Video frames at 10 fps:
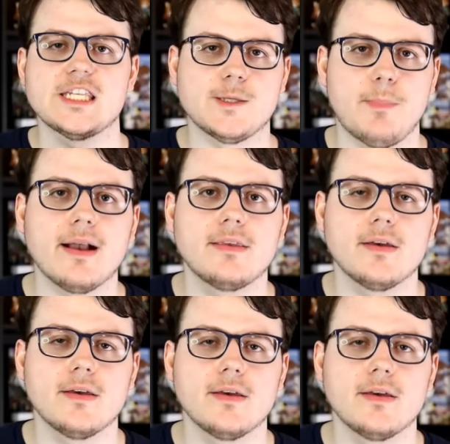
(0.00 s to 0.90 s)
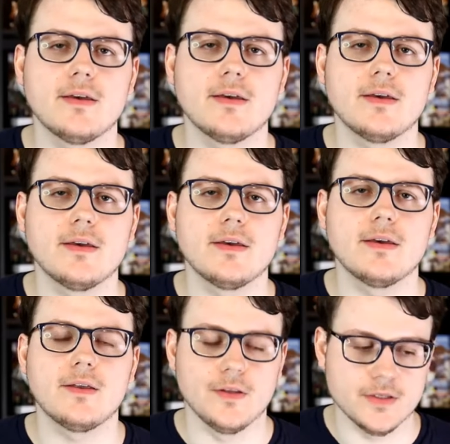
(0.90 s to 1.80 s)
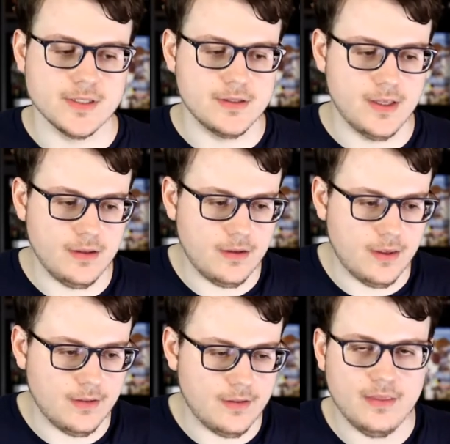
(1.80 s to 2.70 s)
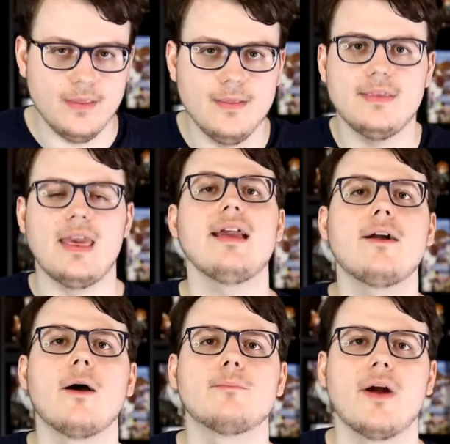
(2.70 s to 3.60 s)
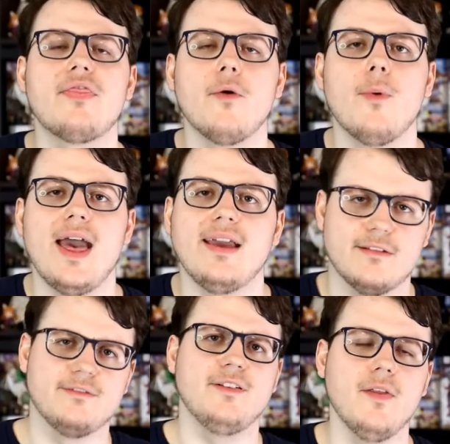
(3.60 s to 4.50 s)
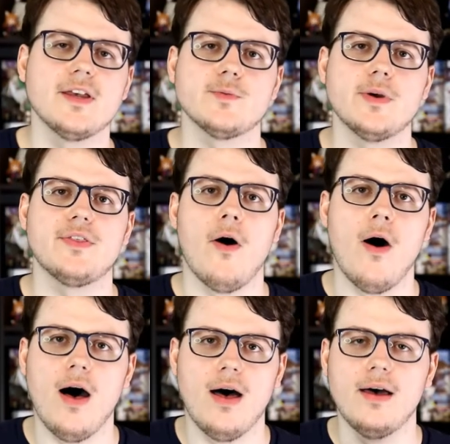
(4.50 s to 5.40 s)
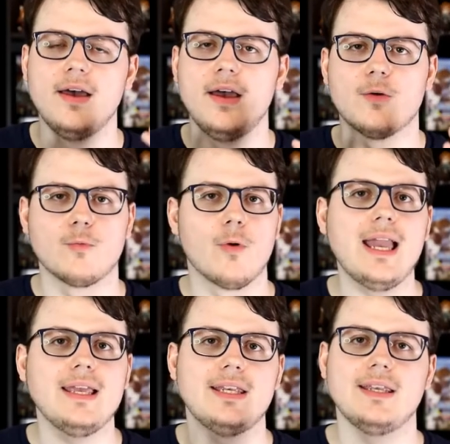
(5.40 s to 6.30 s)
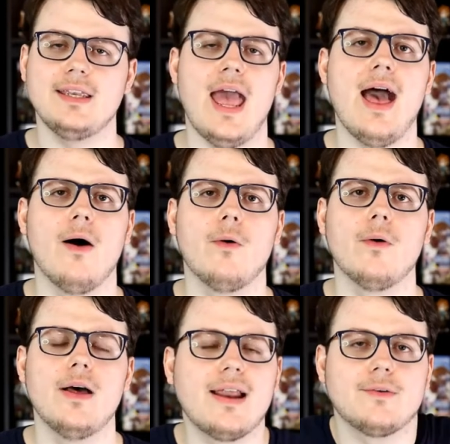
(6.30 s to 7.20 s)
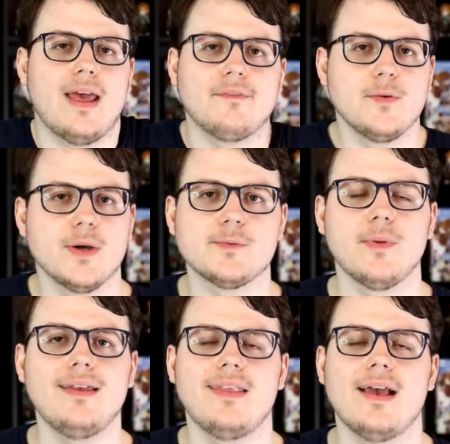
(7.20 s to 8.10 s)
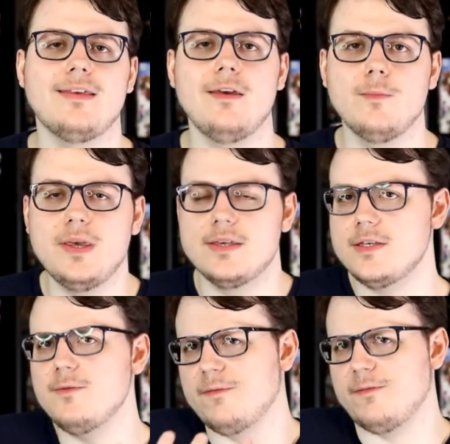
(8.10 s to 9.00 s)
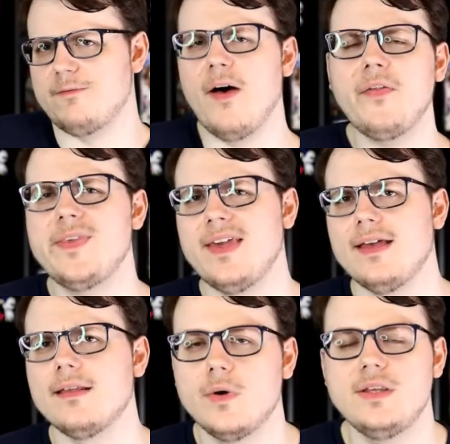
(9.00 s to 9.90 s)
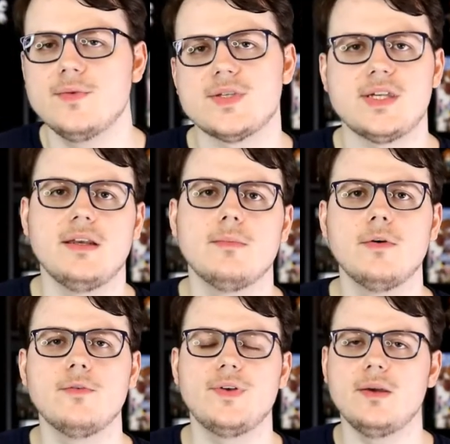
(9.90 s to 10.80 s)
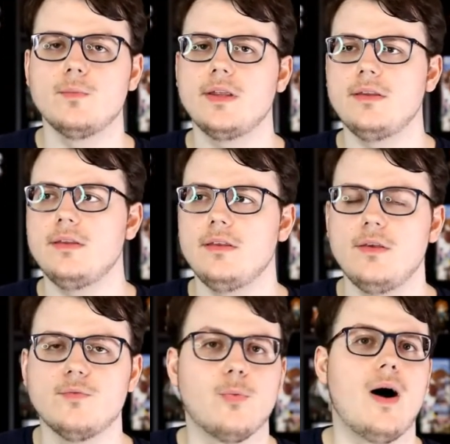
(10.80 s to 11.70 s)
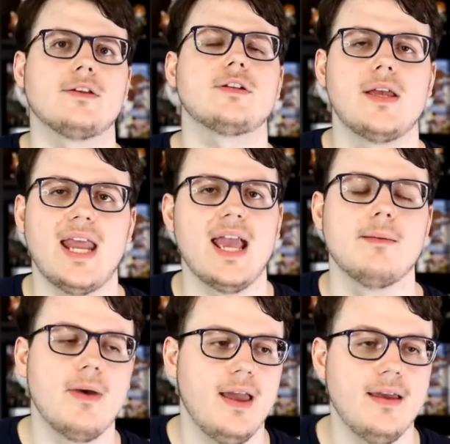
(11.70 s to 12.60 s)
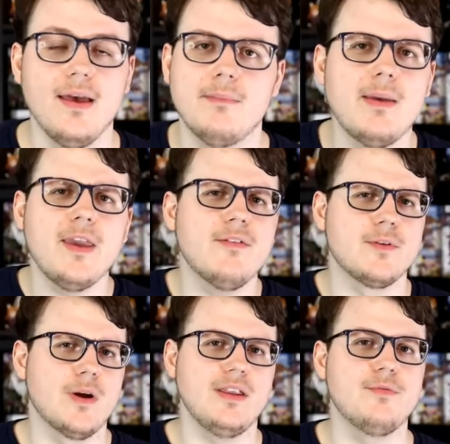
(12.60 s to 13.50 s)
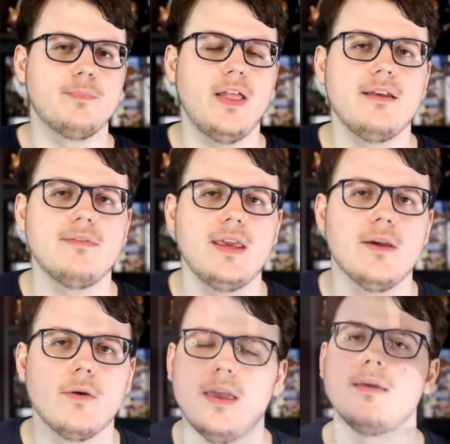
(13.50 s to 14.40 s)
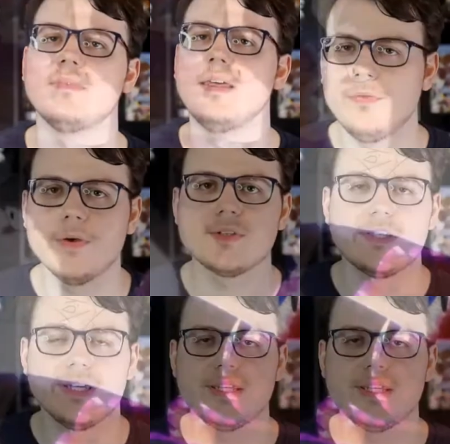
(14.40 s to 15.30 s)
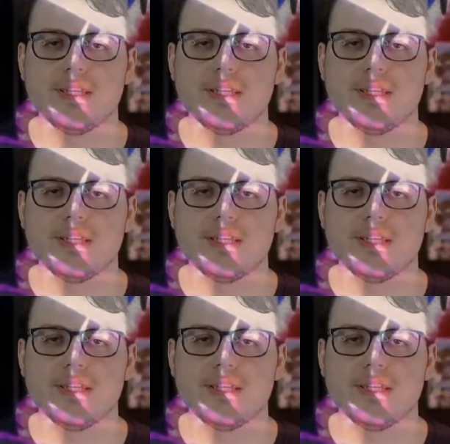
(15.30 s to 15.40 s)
Spectacles that can take our breath away and fill us with awe right now. I don't have to explain that to you because you felt it when you've seen a movie, when you've watched an anime, maybe even when you've played a video game. Those things...